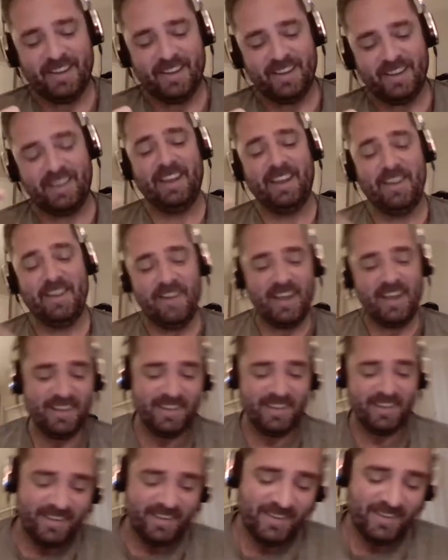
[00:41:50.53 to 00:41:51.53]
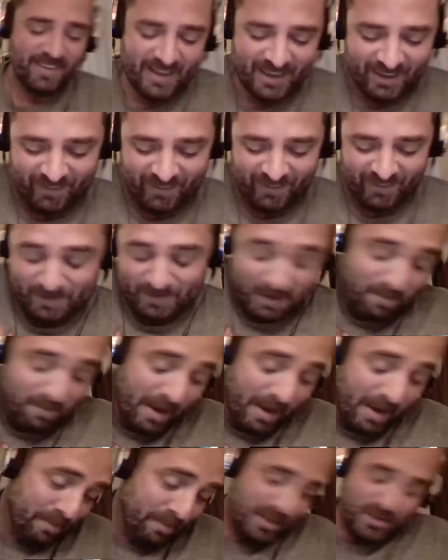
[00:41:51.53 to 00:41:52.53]
Anyway, it
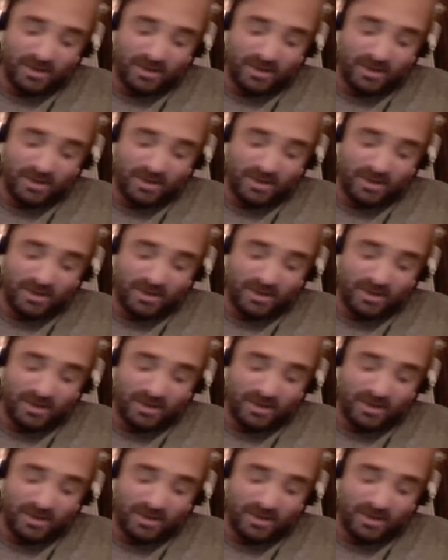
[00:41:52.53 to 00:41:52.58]
might be